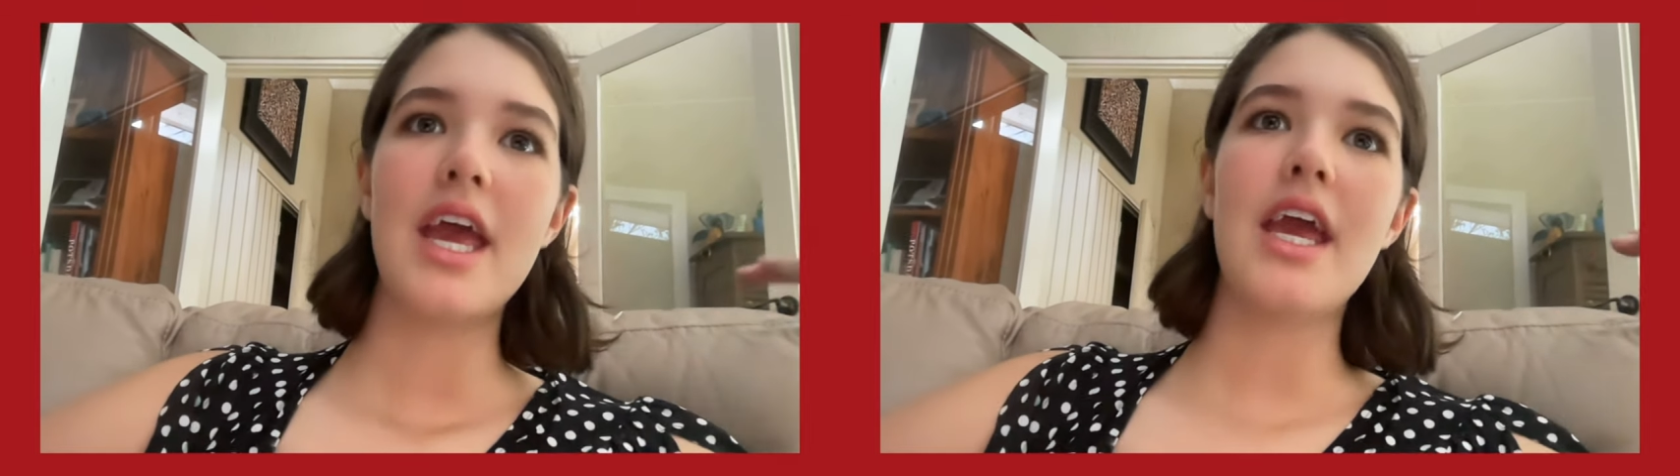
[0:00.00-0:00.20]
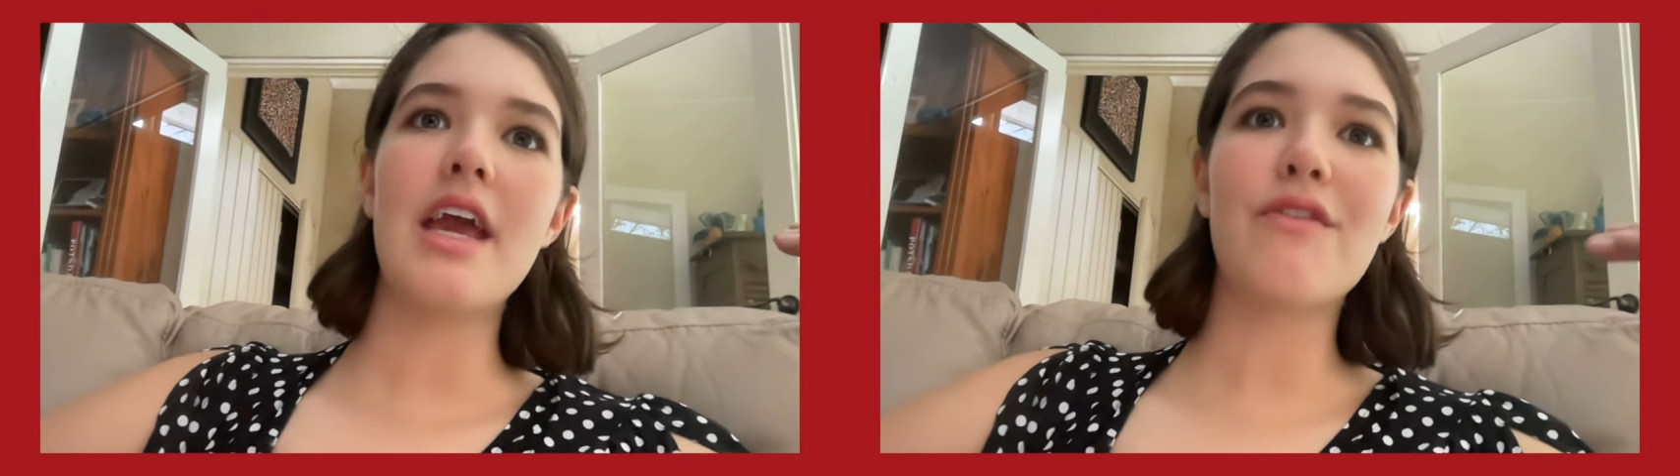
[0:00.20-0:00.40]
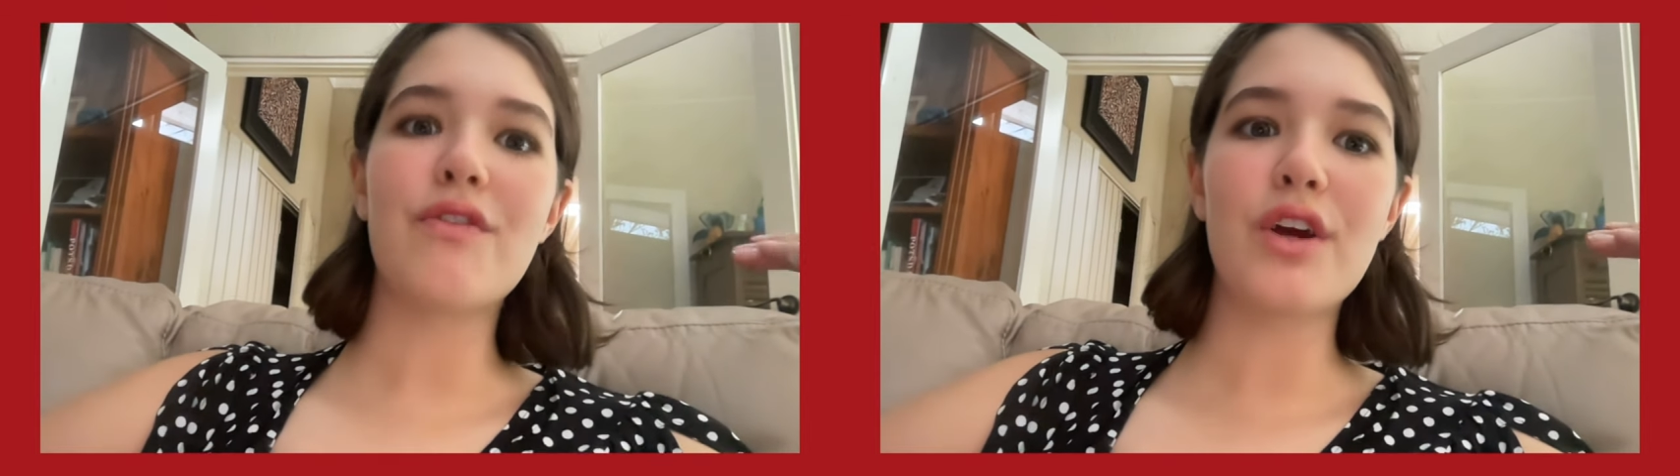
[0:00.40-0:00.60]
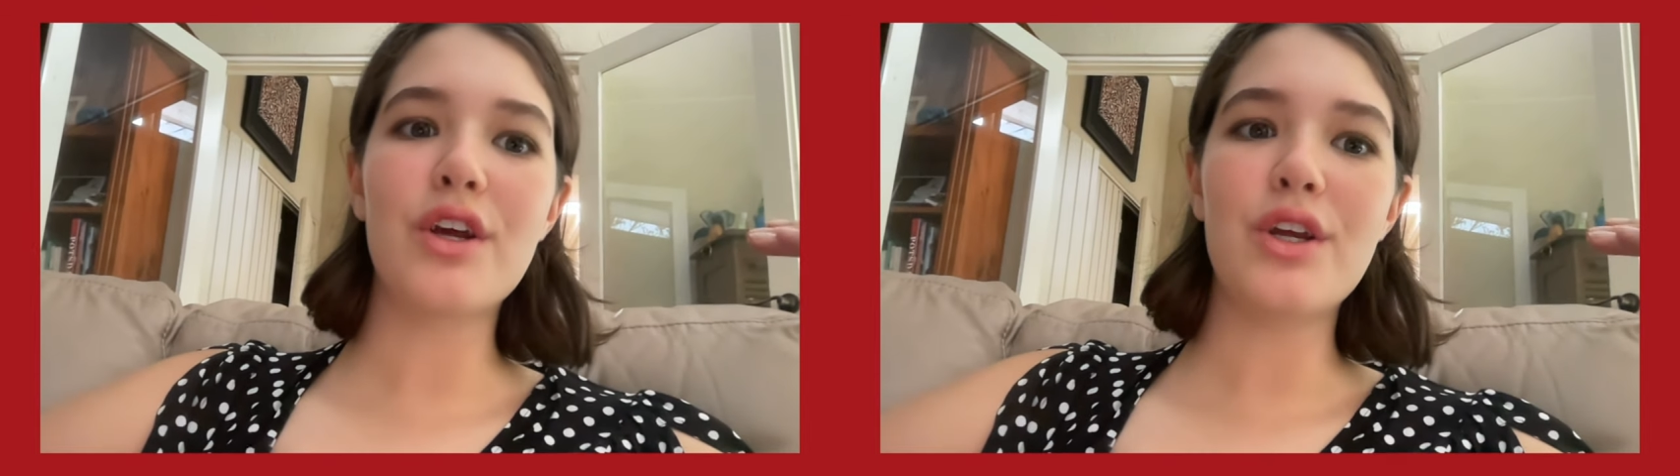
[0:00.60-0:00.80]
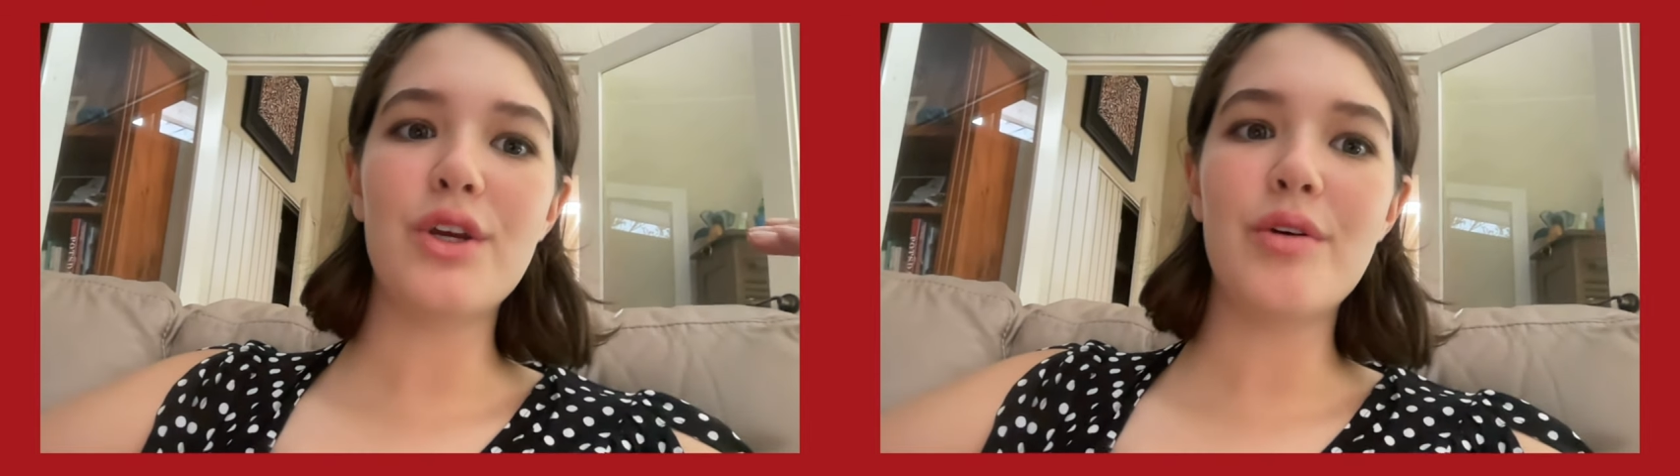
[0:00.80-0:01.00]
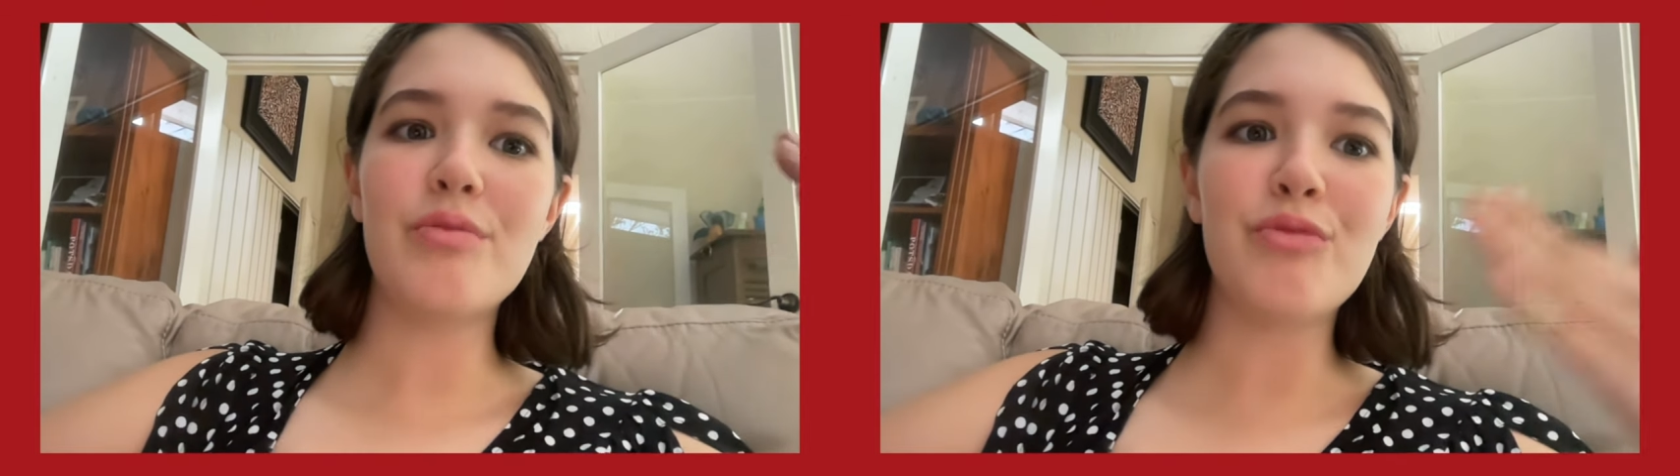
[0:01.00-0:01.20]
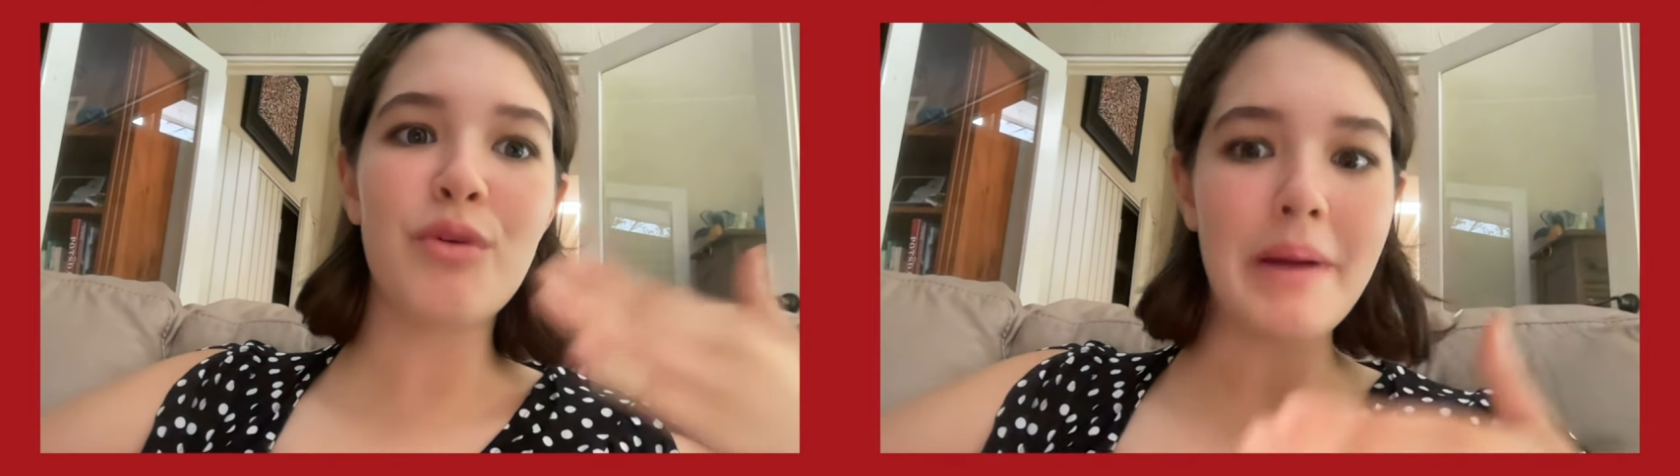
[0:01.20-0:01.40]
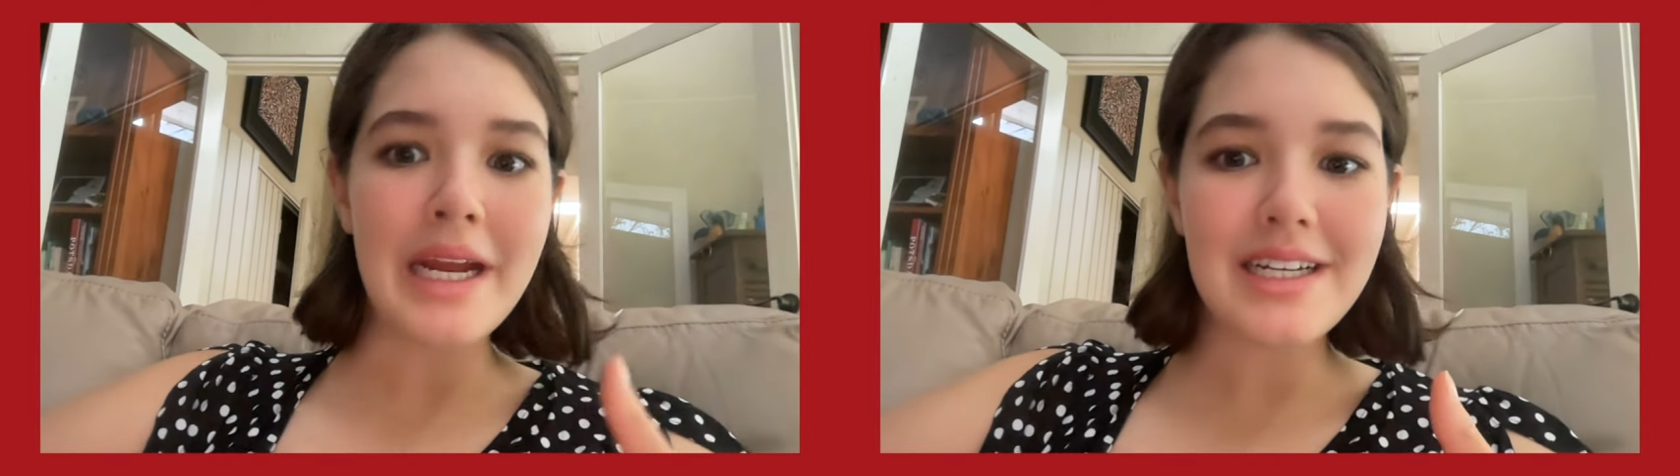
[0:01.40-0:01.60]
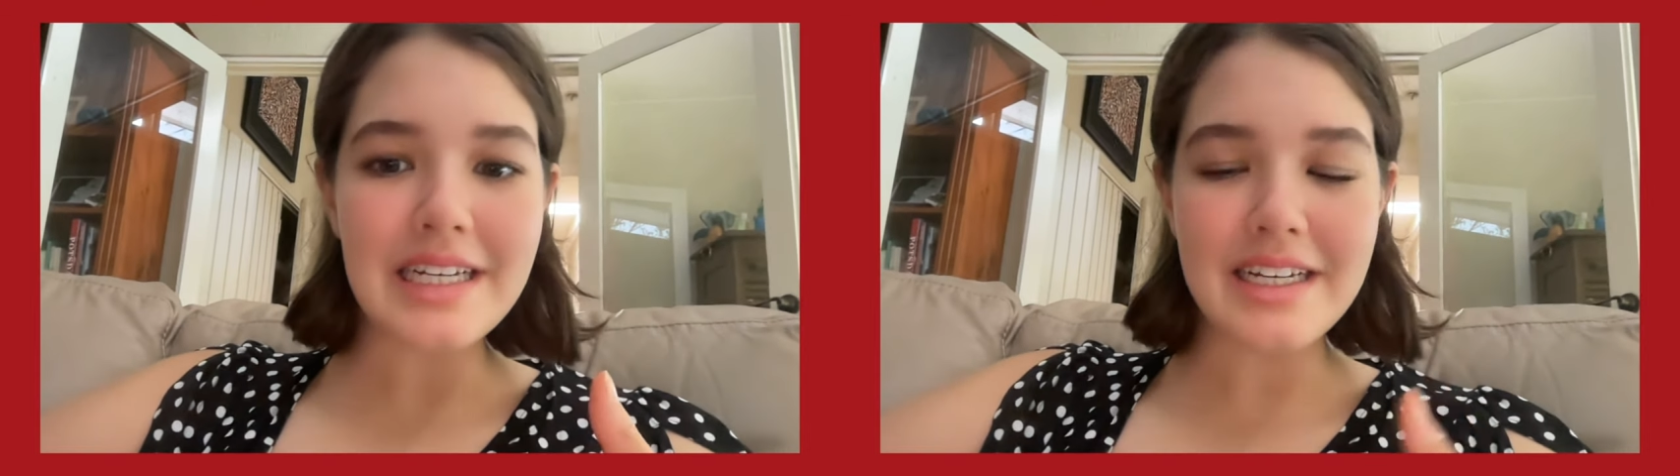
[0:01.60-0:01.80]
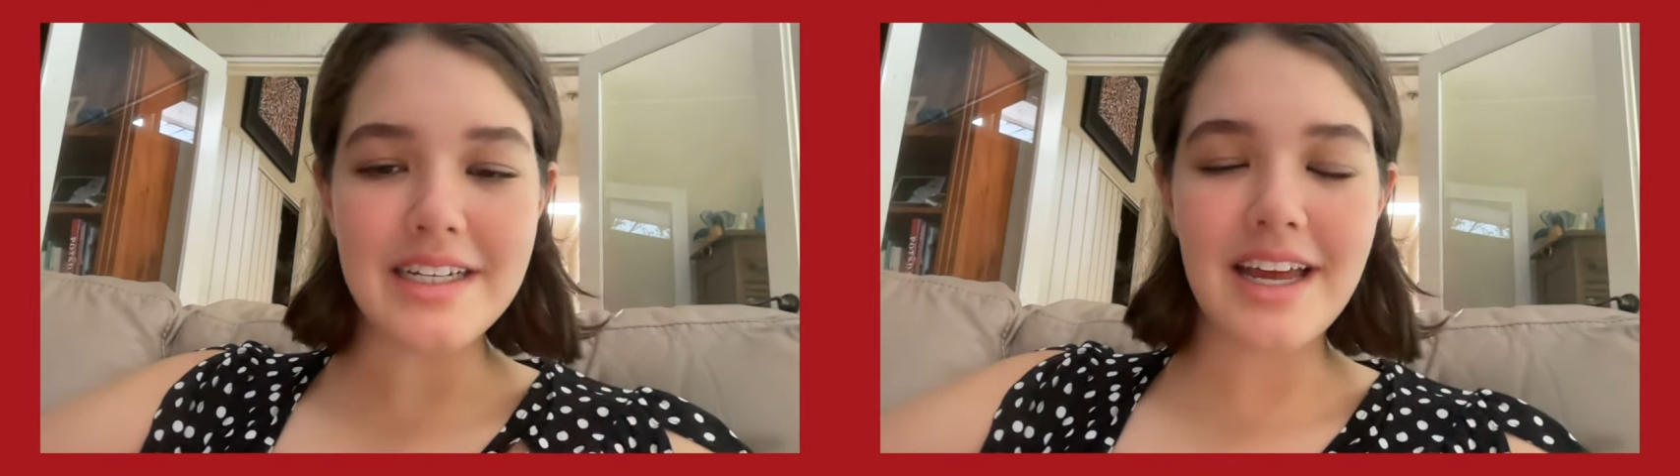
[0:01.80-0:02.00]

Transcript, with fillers: if you had repeated,